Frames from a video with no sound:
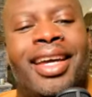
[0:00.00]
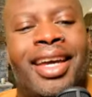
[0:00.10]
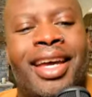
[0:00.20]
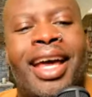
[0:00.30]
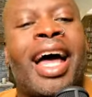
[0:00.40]
I have
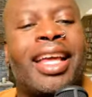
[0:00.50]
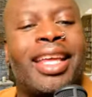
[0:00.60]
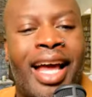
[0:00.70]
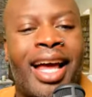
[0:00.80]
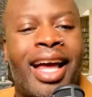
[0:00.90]
Period. a question
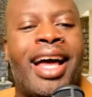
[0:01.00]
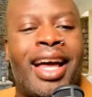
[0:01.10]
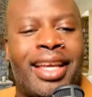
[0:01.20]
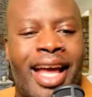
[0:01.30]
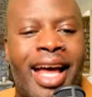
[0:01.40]
for you. You
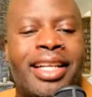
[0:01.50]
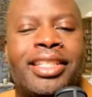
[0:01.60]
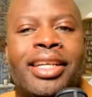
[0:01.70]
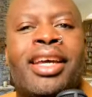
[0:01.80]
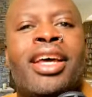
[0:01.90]
know, I, I
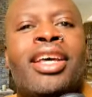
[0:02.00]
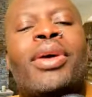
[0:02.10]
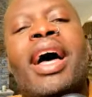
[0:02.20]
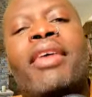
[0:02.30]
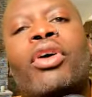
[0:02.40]
I would
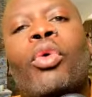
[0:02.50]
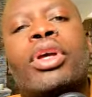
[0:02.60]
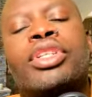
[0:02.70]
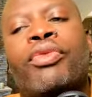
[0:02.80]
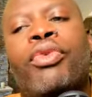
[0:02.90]
definitely have to
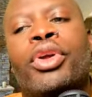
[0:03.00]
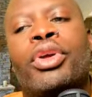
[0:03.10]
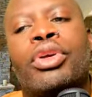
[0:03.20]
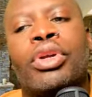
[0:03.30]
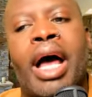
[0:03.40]
say
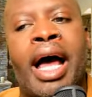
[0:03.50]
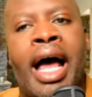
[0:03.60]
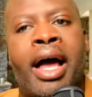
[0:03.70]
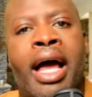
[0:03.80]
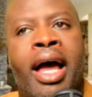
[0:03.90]

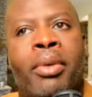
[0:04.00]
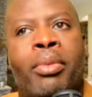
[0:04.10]
you,